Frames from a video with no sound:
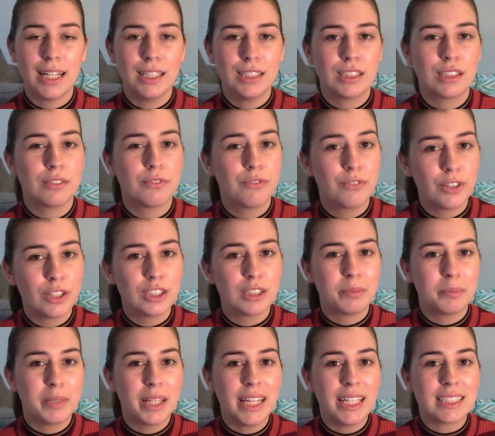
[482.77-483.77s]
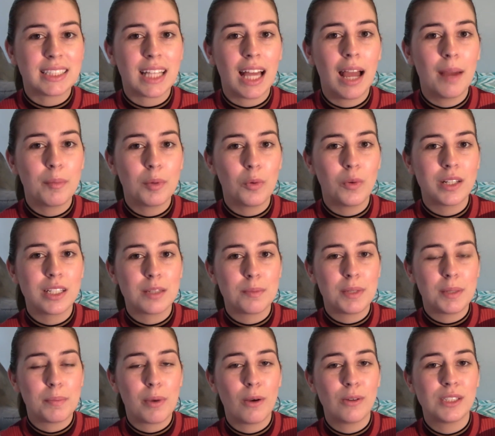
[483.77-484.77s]
is the first place I'm going to
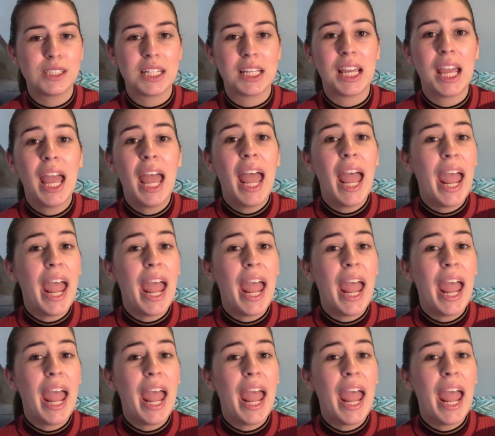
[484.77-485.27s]
be posting